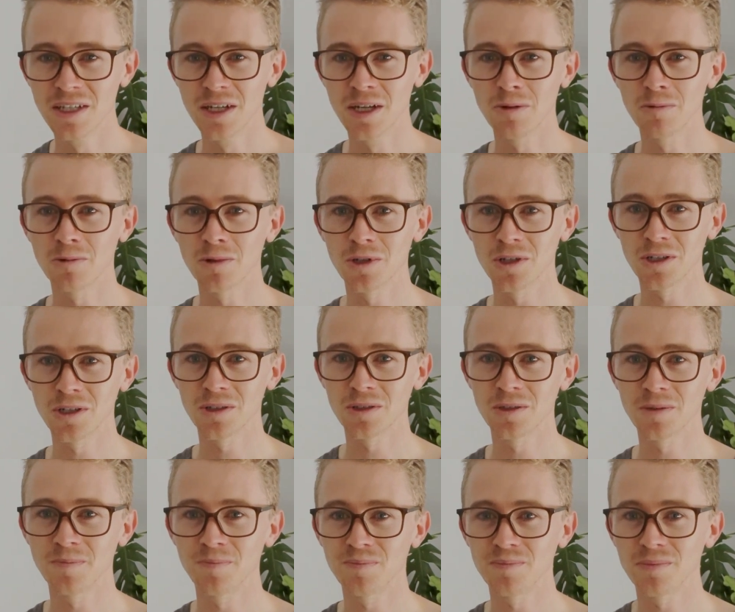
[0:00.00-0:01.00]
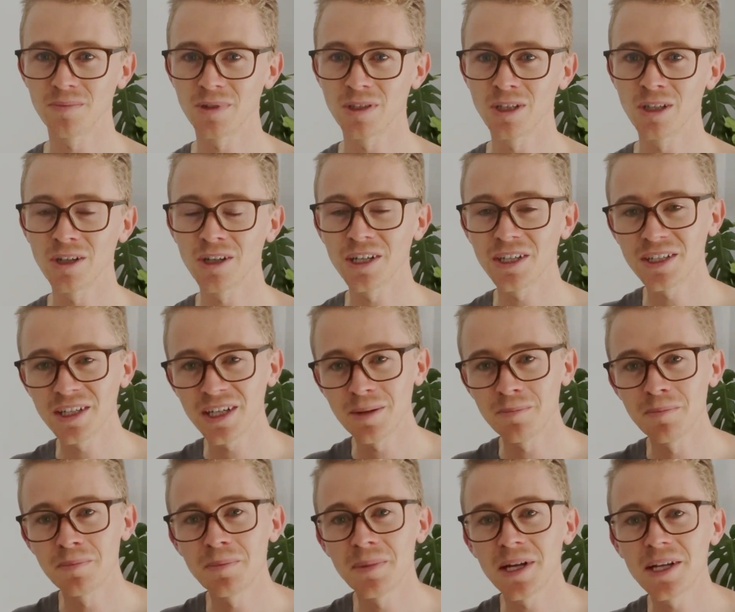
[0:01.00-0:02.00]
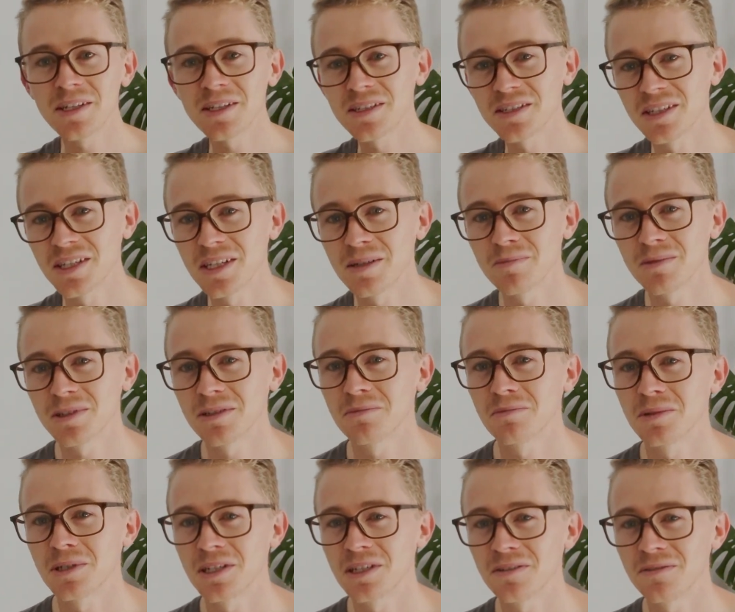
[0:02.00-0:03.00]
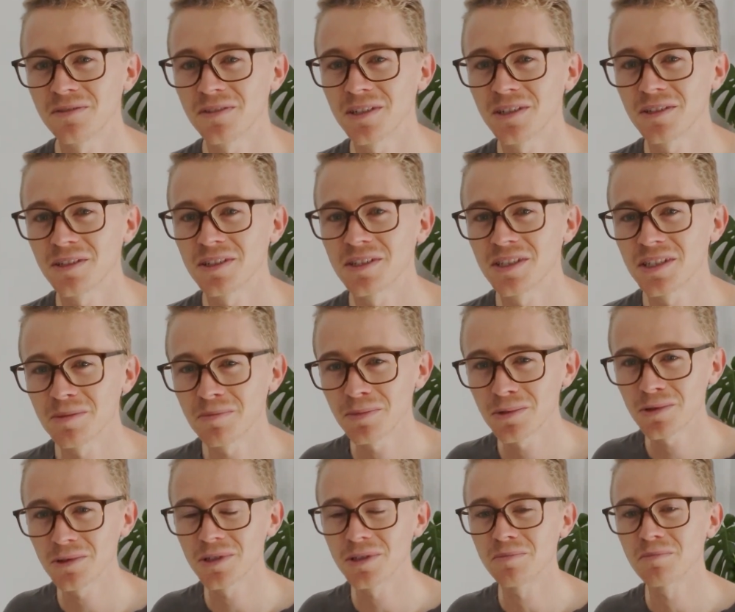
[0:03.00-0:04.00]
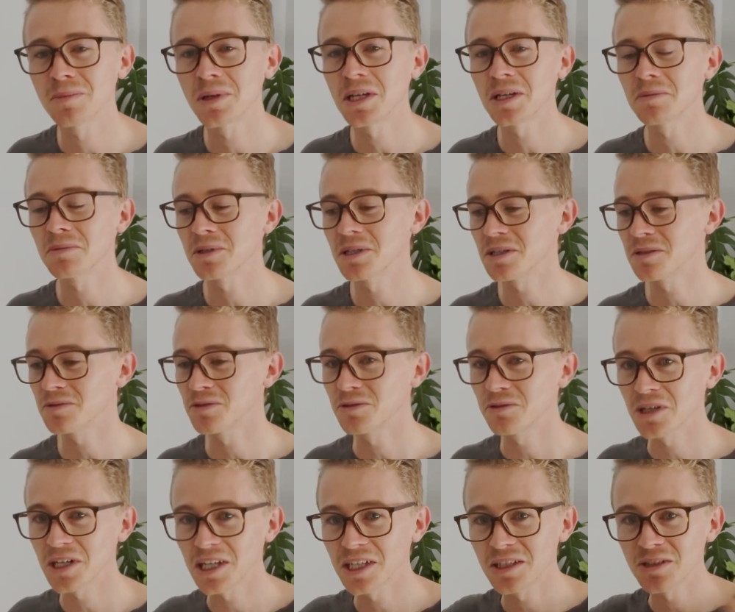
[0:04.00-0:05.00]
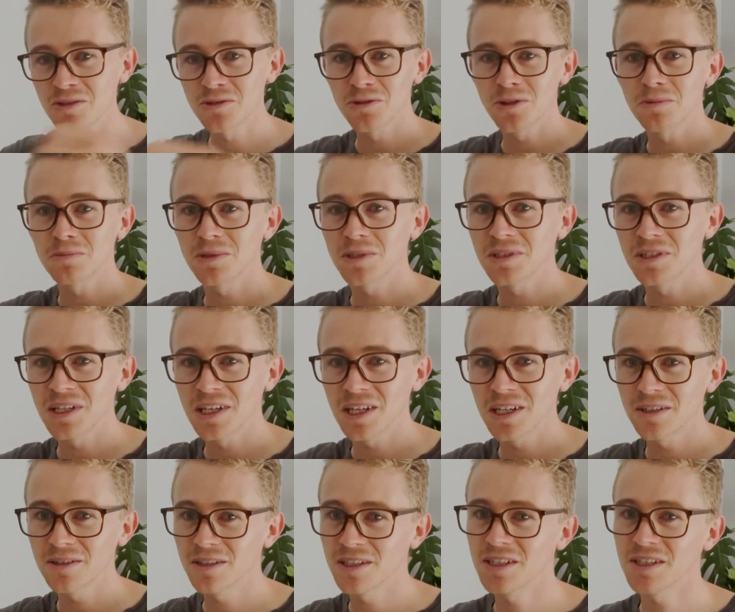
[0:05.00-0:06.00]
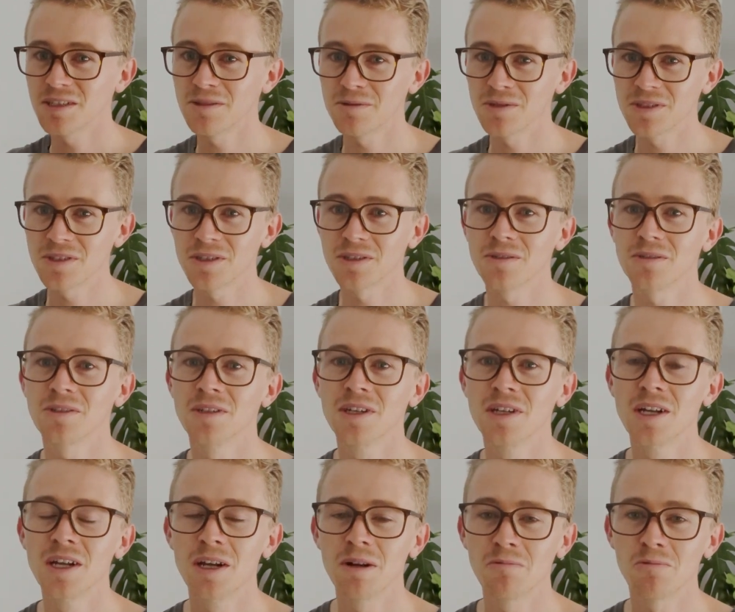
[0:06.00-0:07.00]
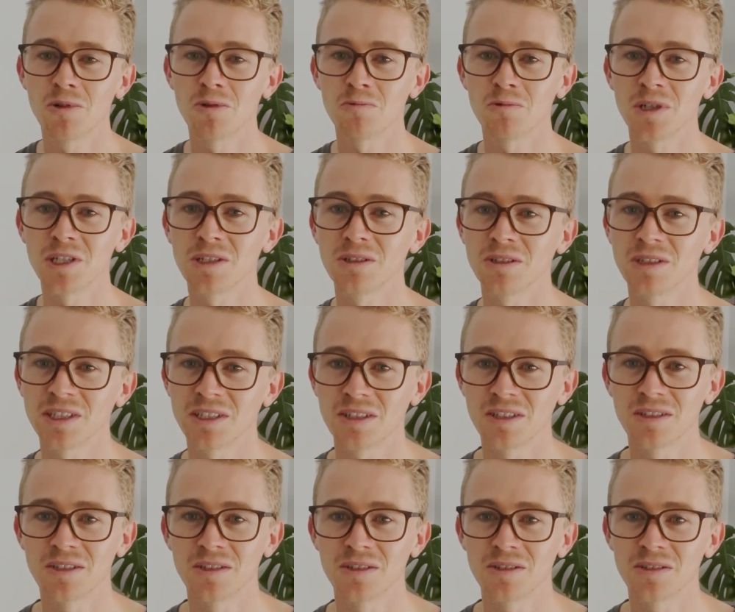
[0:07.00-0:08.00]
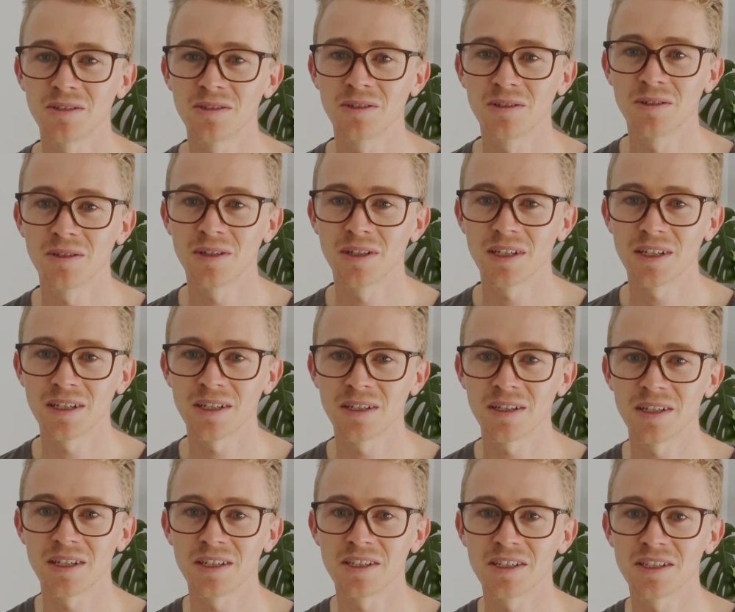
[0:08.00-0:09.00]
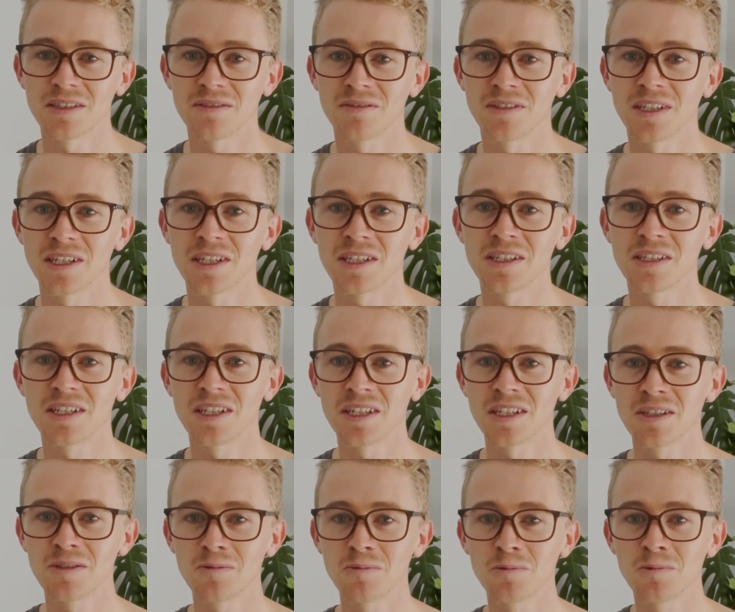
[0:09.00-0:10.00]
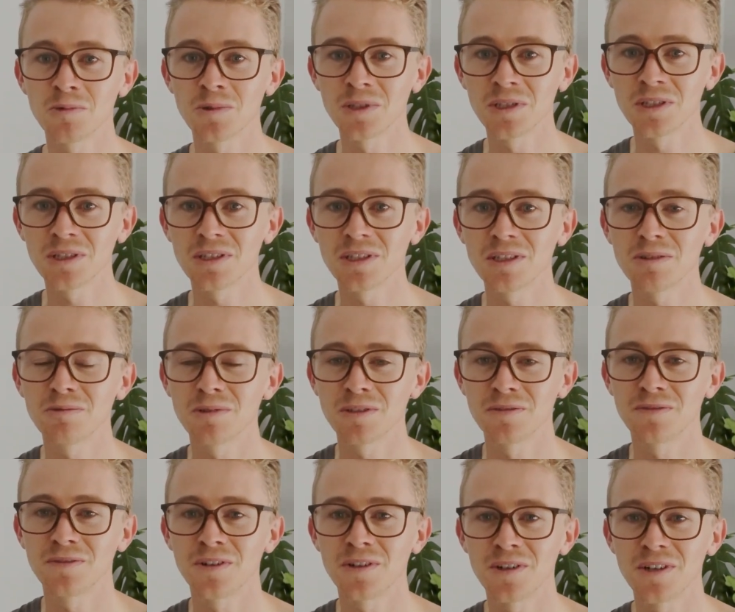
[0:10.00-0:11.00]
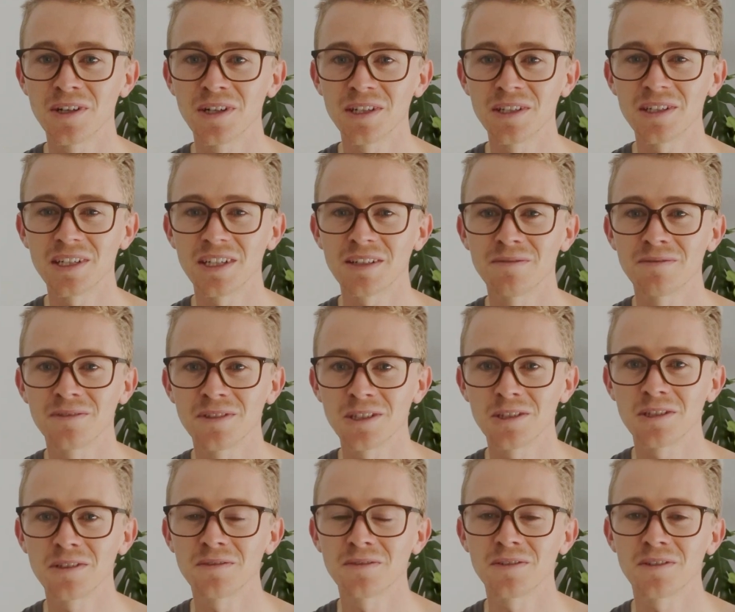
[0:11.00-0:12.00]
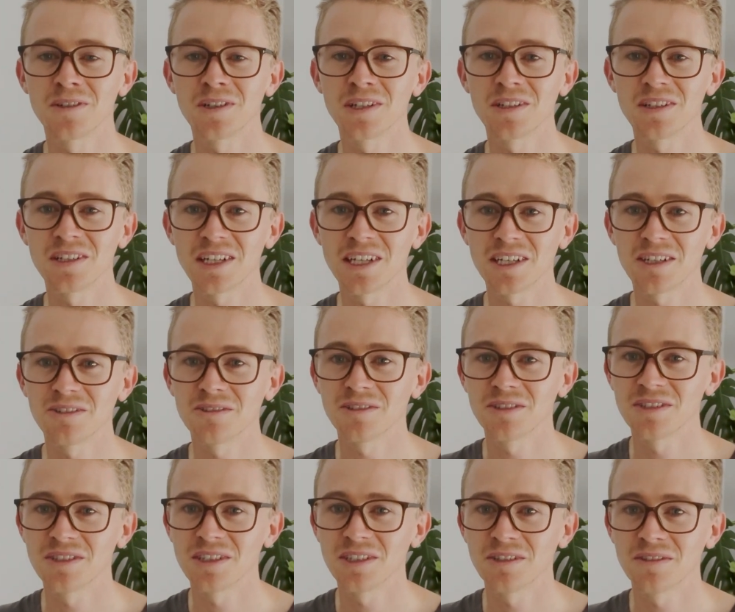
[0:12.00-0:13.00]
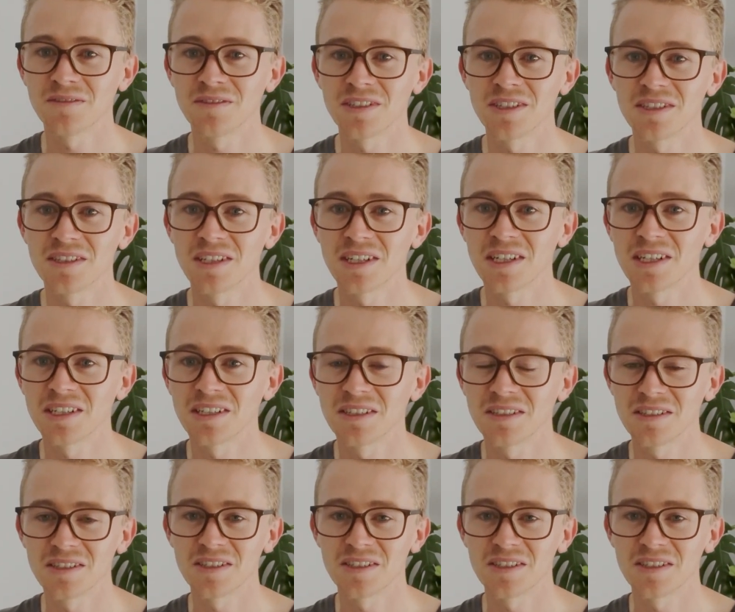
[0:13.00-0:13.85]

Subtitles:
While LiDAR may seem to be fairly simple, it may be drag and drop your data, here's a result. What we like to do as surveyors is really refine and verify the accuracy of this data.